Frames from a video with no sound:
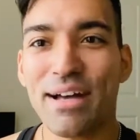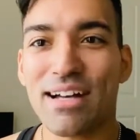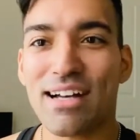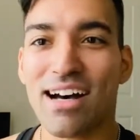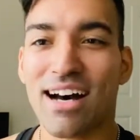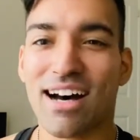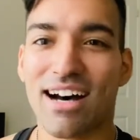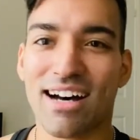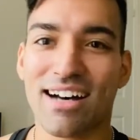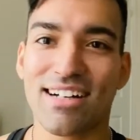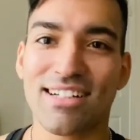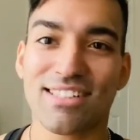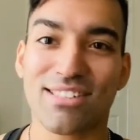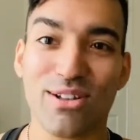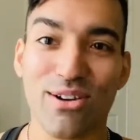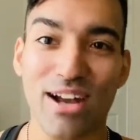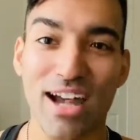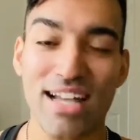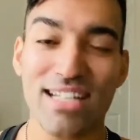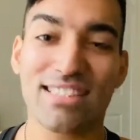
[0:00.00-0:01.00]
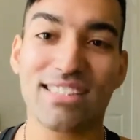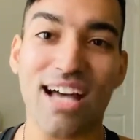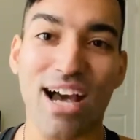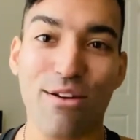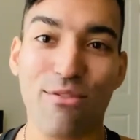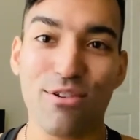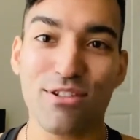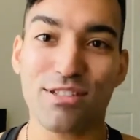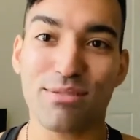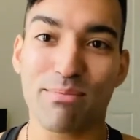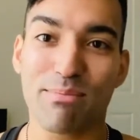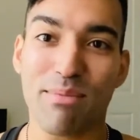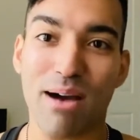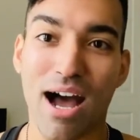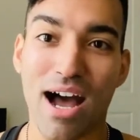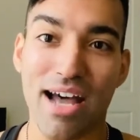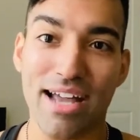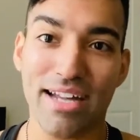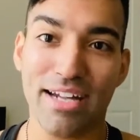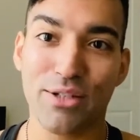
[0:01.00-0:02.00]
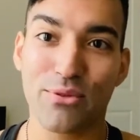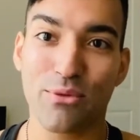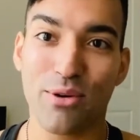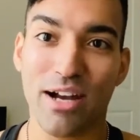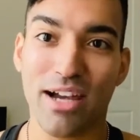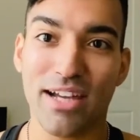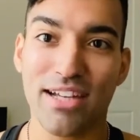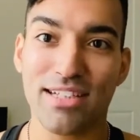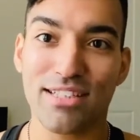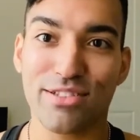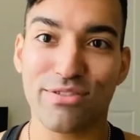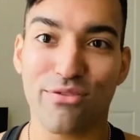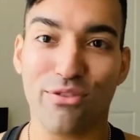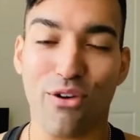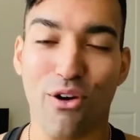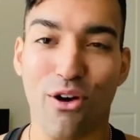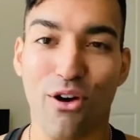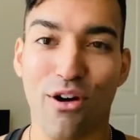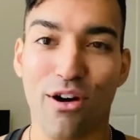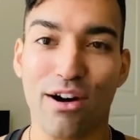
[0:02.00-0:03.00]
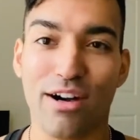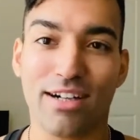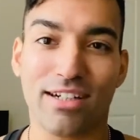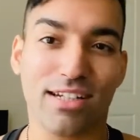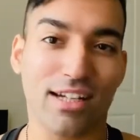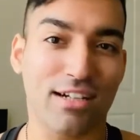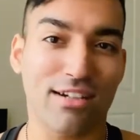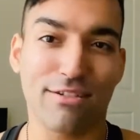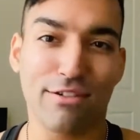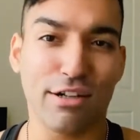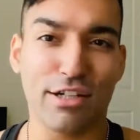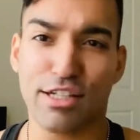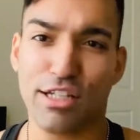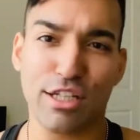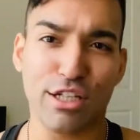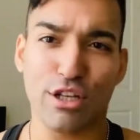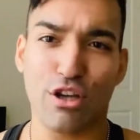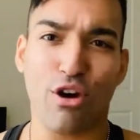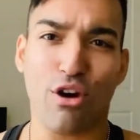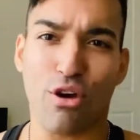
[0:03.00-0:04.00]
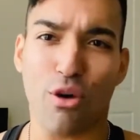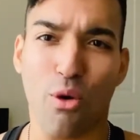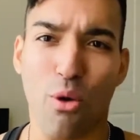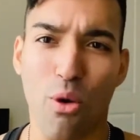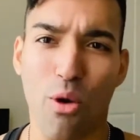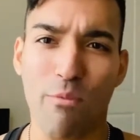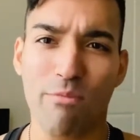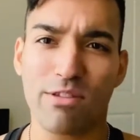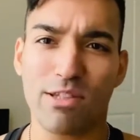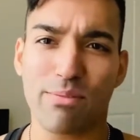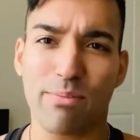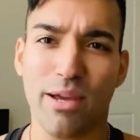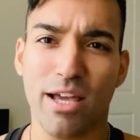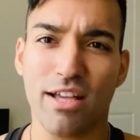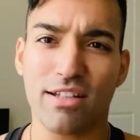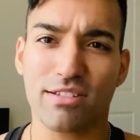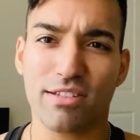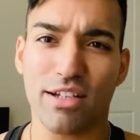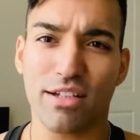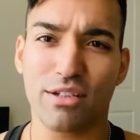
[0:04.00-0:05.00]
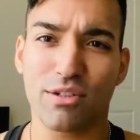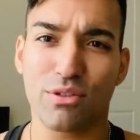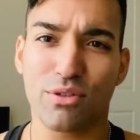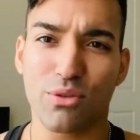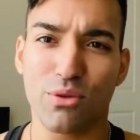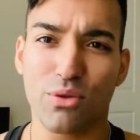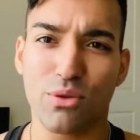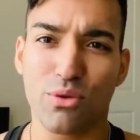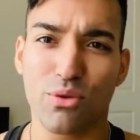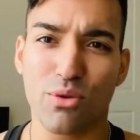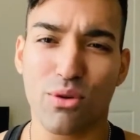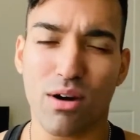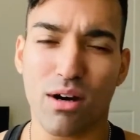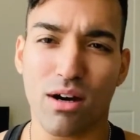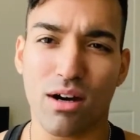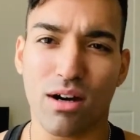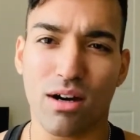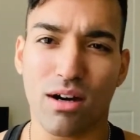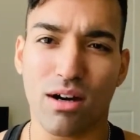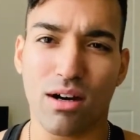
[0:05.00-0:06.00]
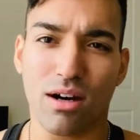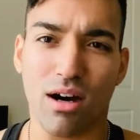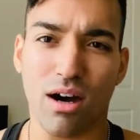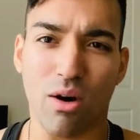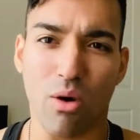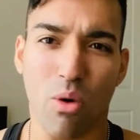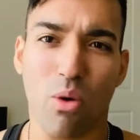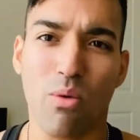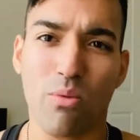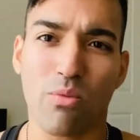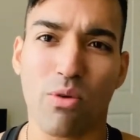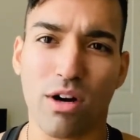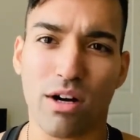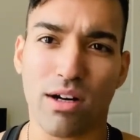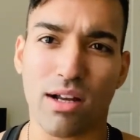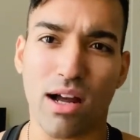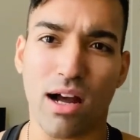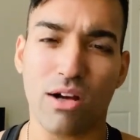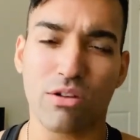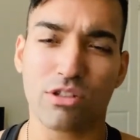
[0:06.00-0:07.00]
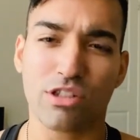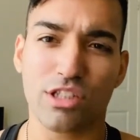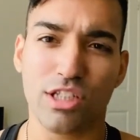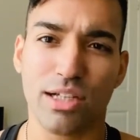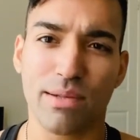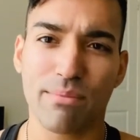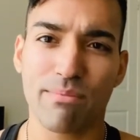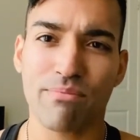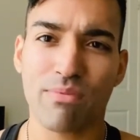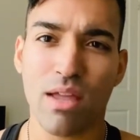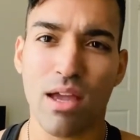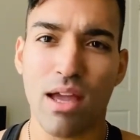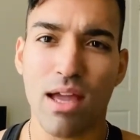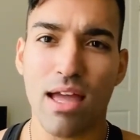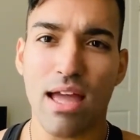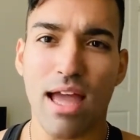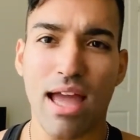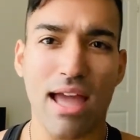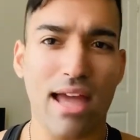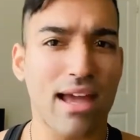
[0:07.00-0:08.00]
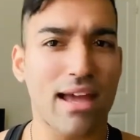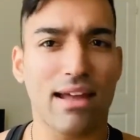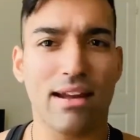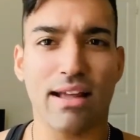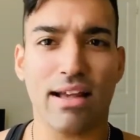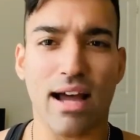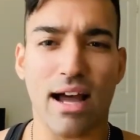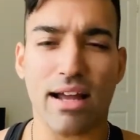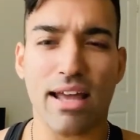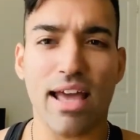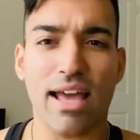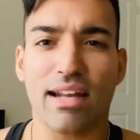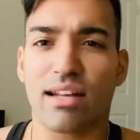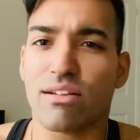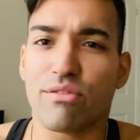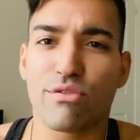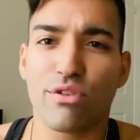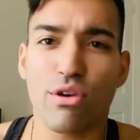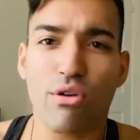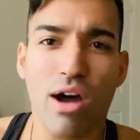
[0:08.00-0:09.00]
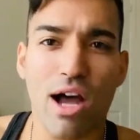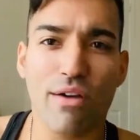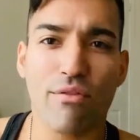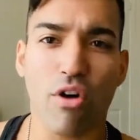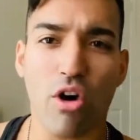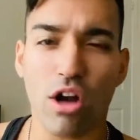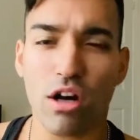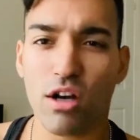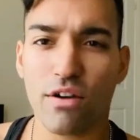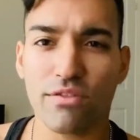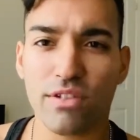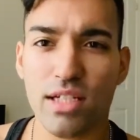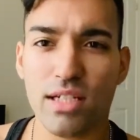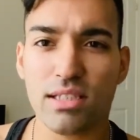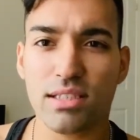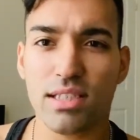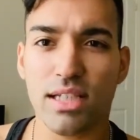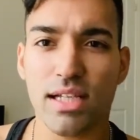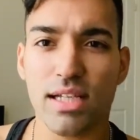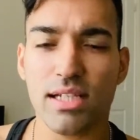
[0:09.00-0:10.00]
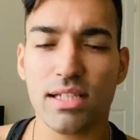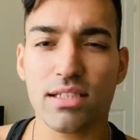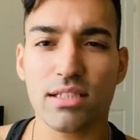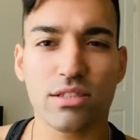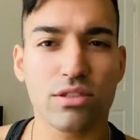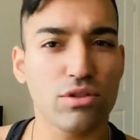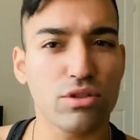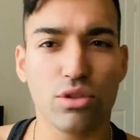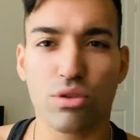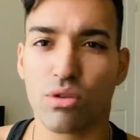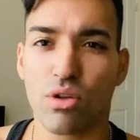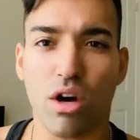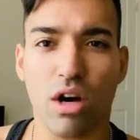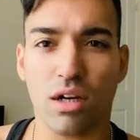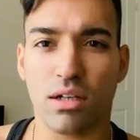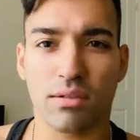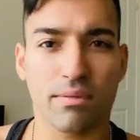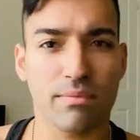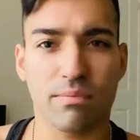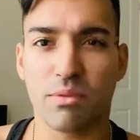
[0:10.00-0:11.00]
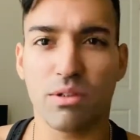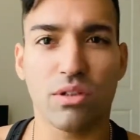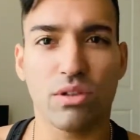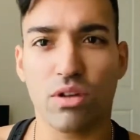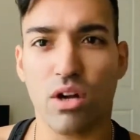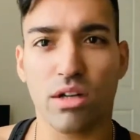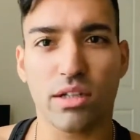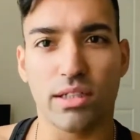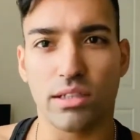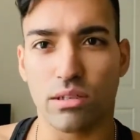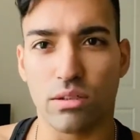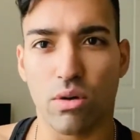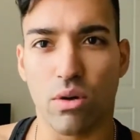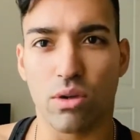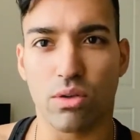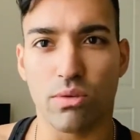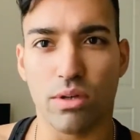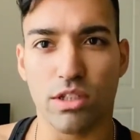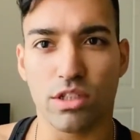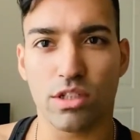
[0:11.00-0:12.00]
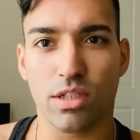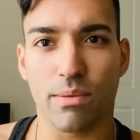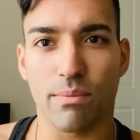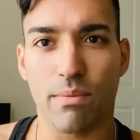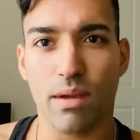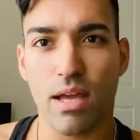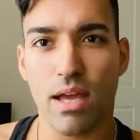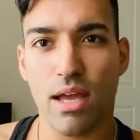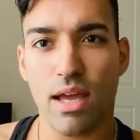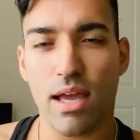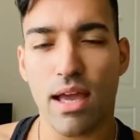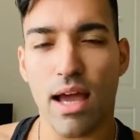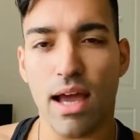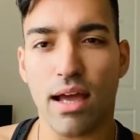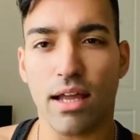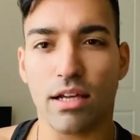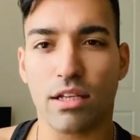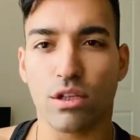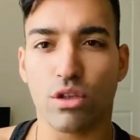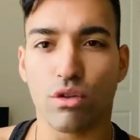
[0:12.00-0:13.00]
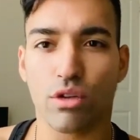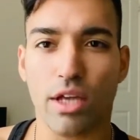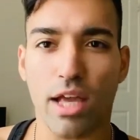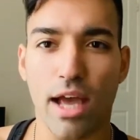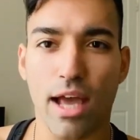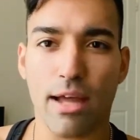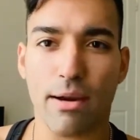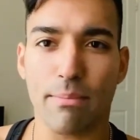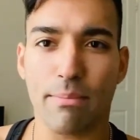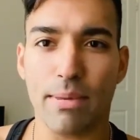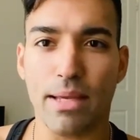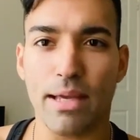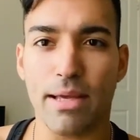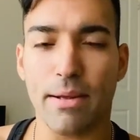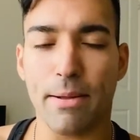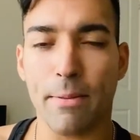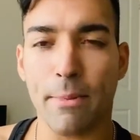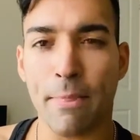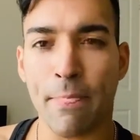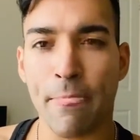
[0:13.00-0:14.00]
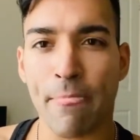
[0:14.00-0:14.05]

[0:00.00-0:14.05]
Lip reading: So guys, that was my advice for converting your home space into a home workout gym. And again, if you have all of these things, you do not need to go to a gym, and you can be